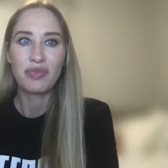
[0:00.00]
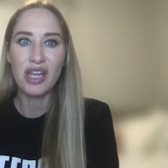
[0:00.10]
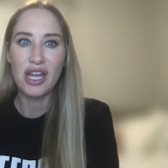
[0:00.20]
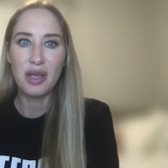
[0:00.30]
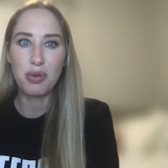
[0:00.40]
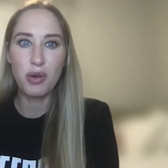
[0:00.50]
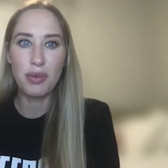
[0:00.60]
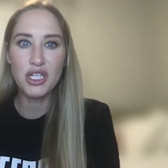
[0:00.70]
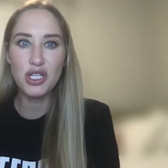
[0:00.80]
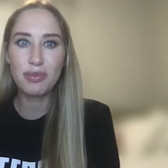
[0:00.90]
a
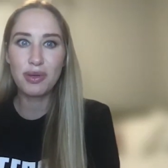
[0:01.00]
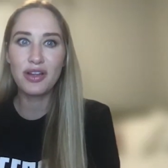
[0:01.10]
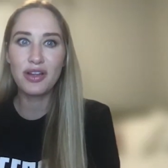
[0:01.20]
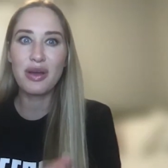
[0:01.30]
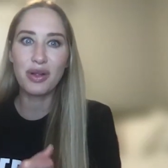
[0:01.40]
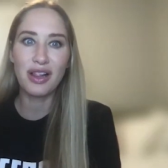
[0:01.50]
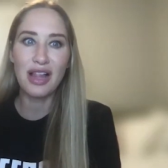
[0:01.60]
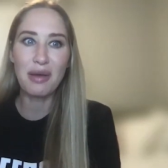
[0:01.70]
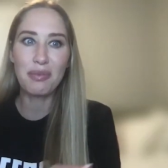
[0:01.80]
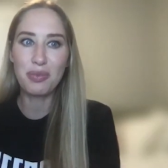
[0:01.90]
probation bill that will
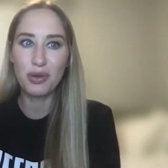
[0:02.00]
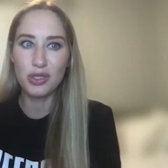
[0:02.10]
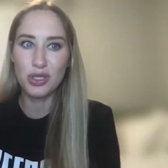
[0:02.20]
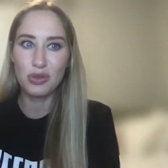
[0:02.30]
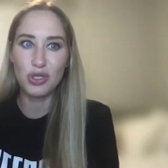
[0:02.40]
allow people to